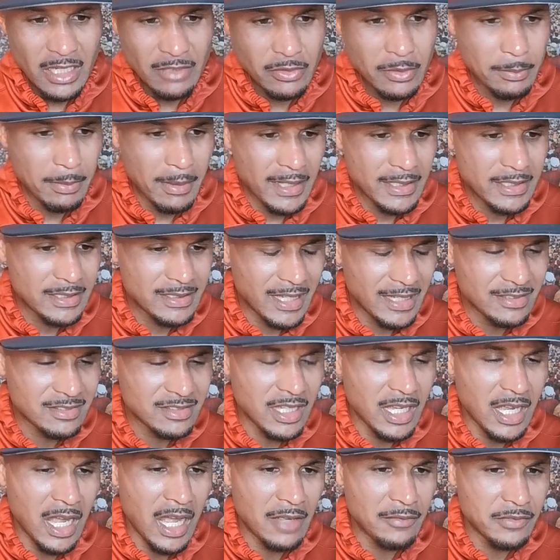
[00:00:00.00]
Everybody,
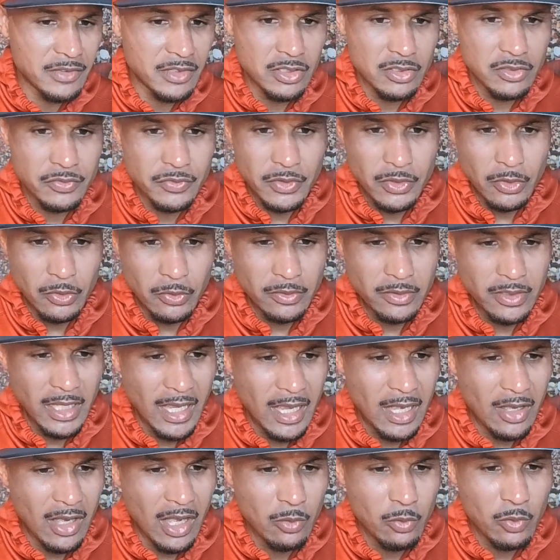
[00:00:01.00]
that's the obvious view.
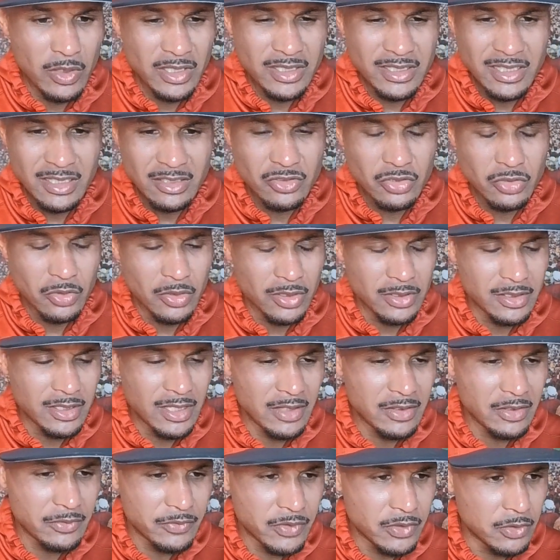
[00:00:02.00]
Now, I want to get to
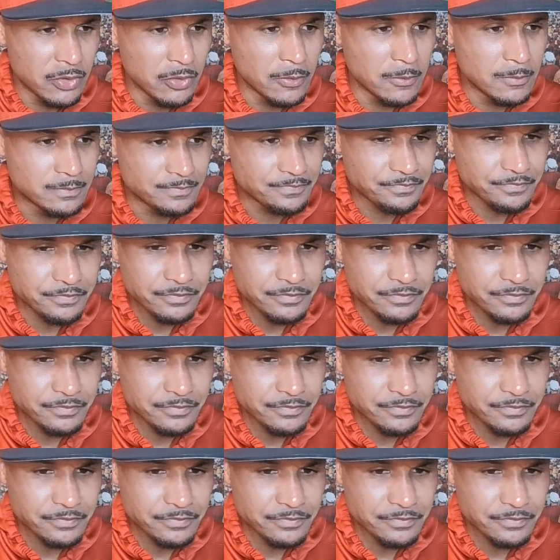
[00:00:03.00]
another view.